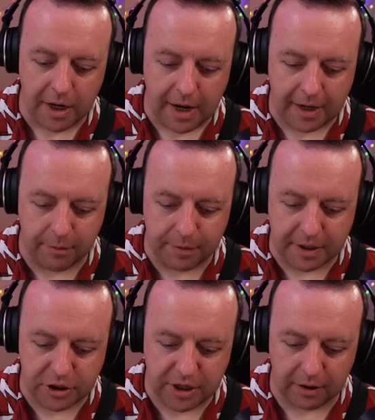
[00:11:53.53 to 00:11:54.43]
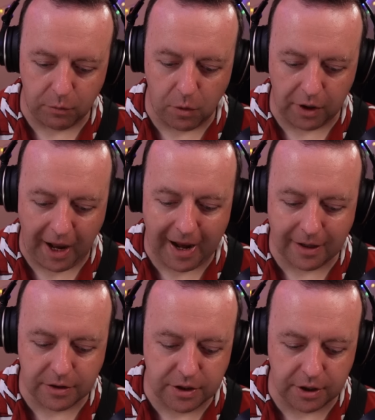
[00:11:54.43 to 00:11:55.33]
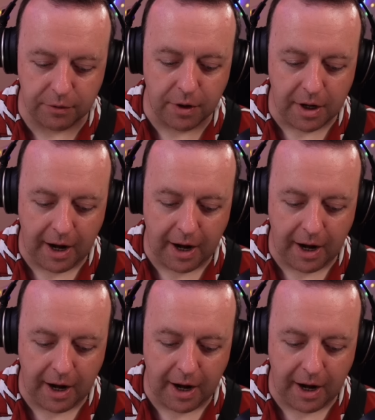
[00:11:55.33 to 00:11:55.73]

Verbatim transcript: it could be channel one and two,